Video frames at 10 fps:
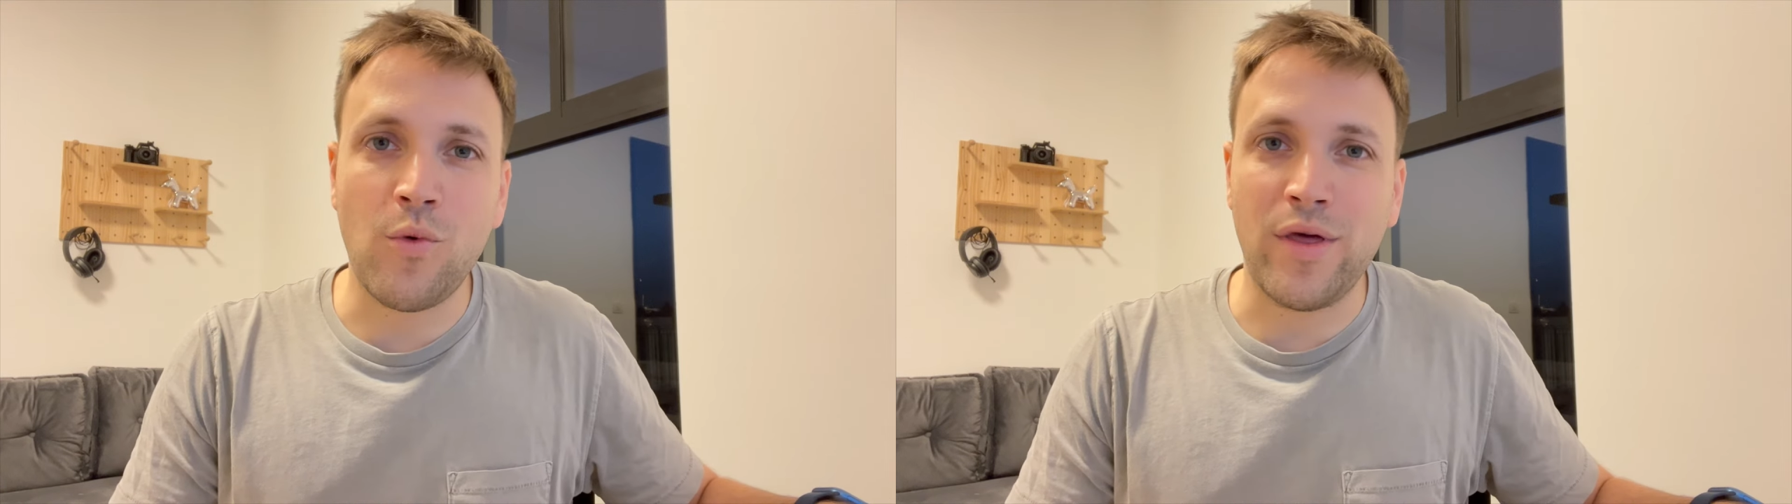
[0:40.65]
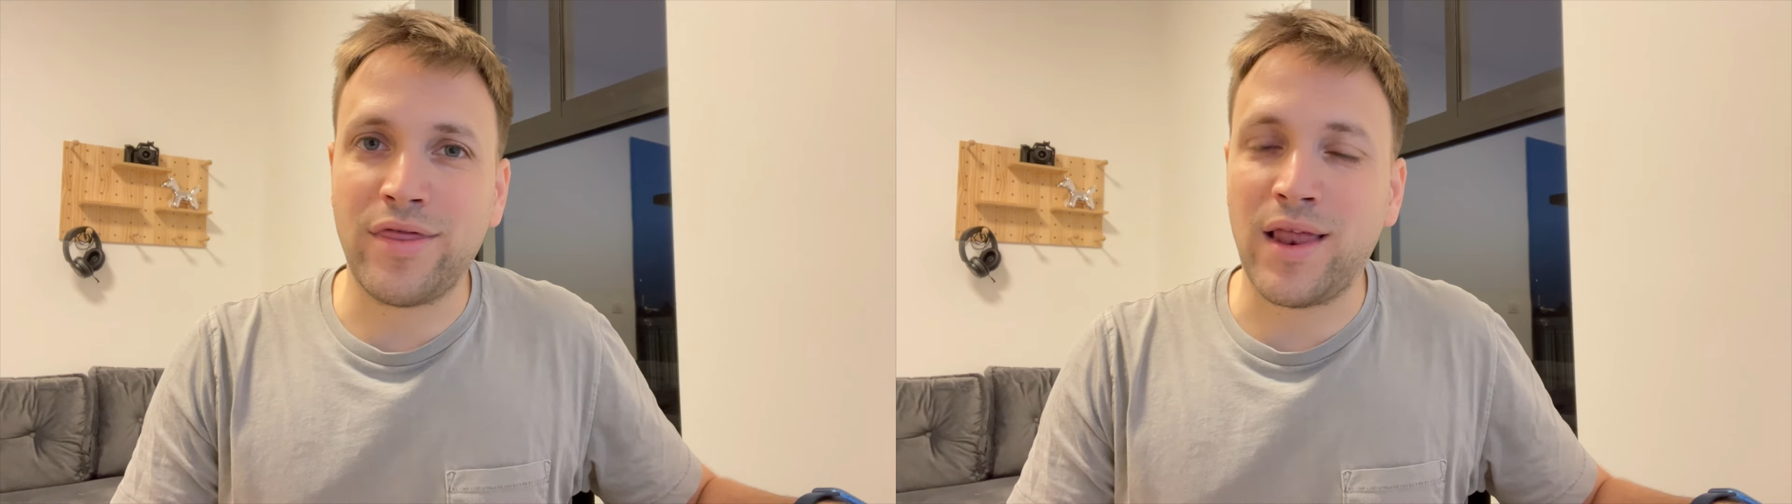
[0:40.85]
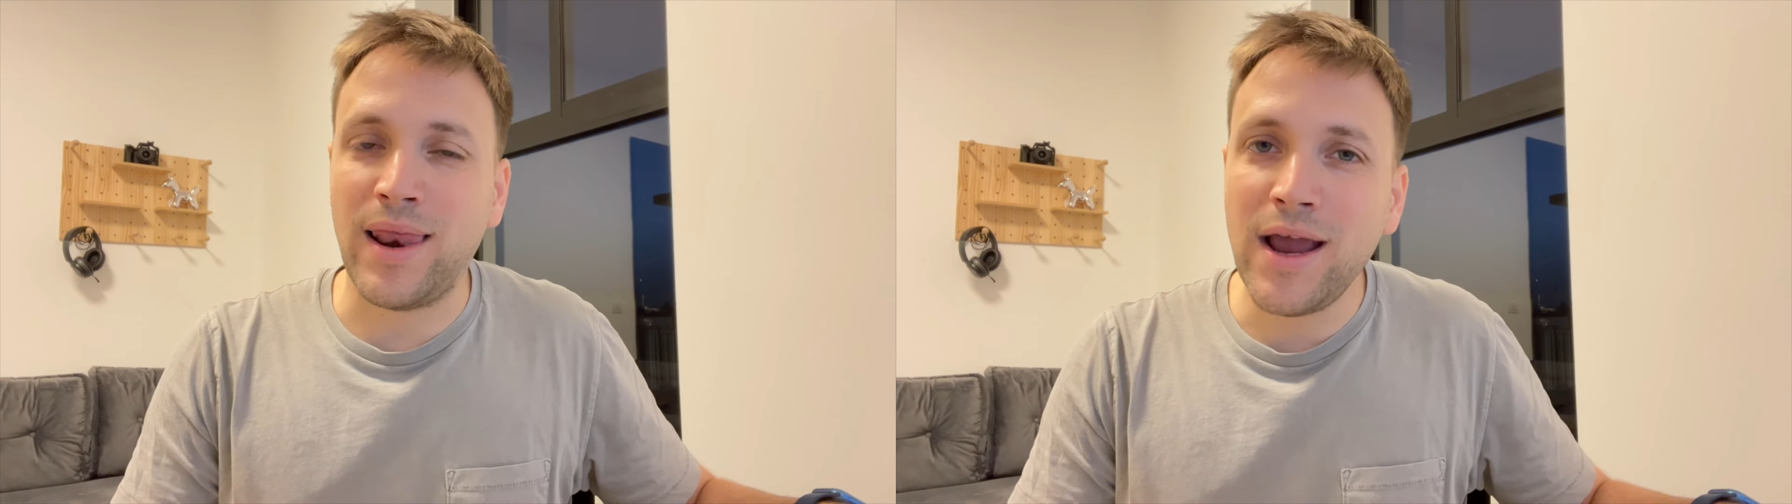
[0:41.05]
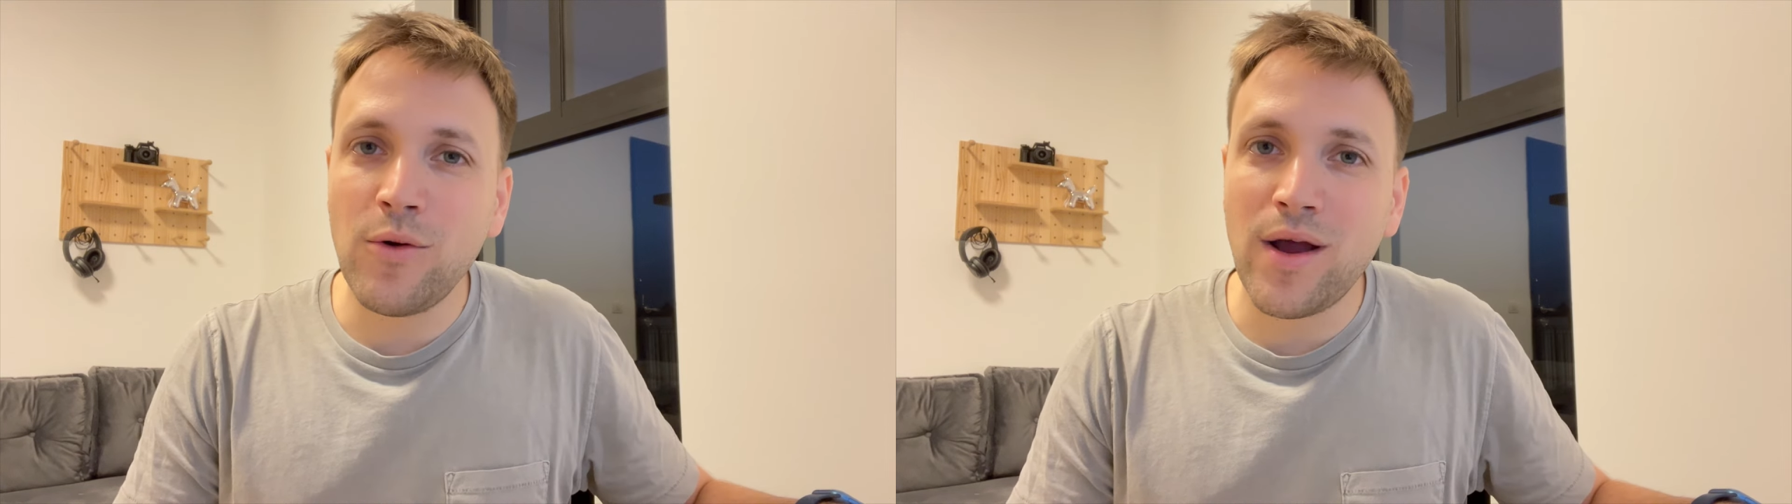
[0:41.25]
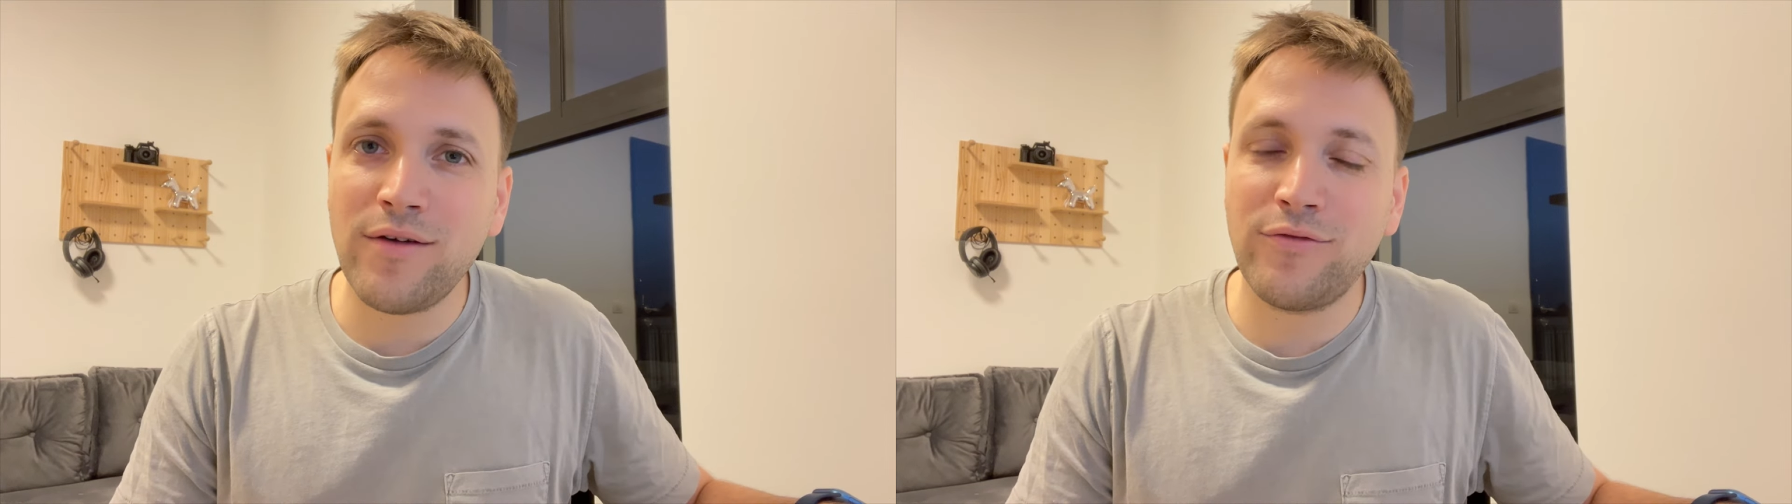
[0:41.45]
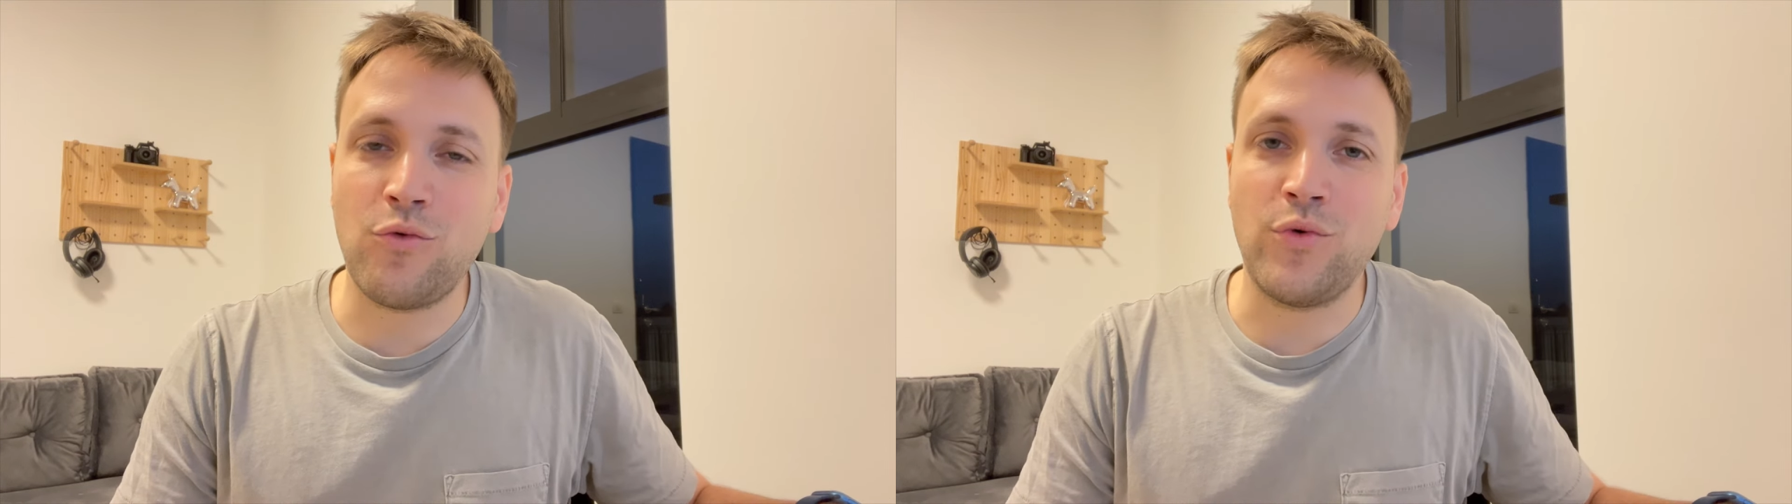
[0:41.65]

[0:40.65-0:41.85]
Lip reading: with LangGraph,